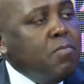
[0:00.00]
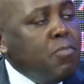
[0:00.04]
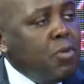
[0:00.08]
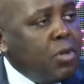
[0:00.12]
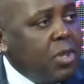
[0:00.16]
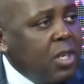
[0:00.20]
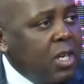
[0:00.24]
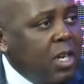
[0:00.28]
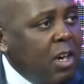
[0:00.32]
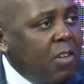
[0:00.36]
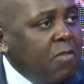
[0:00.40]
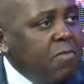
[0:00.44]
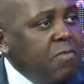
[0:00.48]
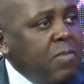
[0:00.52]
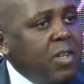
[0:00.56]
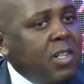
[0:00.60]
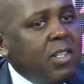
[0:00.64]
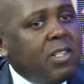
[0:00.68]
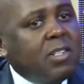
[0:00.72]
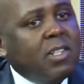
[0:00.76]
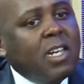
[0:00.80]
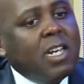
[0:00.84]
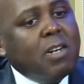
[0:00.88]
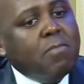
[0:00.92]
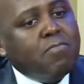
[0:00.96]
both
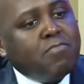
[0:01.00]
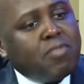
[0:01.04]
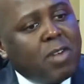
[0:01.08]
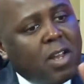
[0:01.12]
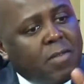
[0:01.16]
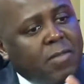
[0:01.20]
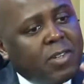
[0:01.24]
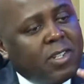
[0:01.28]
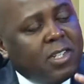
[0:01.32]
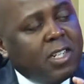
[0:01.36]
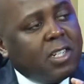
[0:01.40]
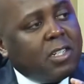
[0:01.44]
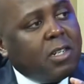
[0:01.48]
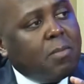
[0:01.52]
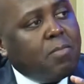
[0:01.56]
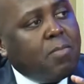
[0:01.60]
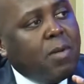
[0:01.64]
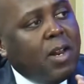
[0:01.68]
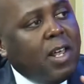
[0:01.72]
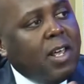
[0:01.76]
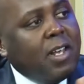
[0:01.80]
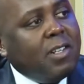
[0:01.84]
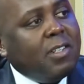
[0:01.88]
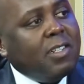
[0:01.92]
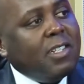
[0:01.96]
government and private sector
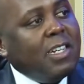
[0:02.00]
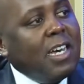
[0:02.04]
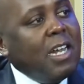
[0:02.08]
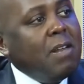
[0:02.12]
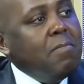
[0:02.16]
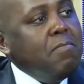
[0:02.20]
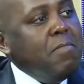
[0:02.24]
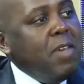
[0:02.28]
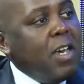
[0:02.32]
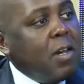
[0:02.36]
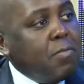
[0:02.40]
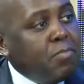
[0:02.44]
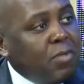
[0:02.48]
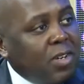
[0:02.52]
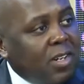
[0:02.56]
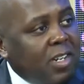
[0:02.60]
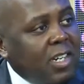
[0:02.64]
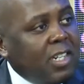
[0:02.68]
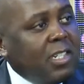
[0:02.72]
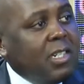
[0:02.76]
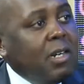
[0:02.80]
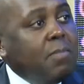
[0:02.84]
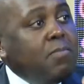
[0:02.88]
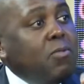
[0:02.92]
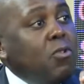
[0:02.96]
players can make
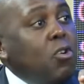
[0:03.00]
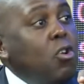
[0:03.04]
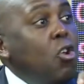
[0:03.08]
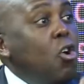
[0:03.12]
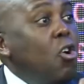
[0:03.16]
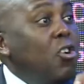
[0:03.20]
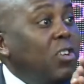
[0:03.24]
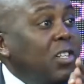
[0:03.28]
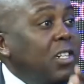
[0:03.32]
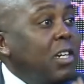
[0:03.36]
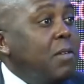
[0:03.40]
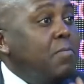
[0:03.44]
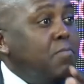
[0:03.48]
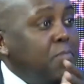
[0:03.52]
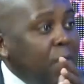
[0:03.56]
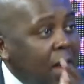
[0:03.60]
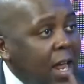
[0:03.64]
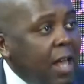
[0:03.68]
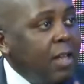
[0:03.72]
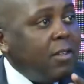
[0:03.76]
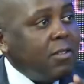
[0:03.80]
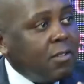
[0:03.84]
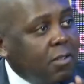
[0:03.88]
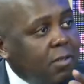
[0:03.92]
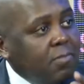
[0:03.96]
predictable long-term
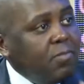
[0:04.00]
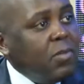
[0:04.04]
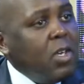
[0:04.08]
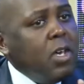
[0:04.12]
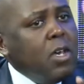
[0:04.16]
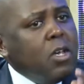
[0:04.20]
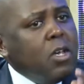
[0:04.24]
plans.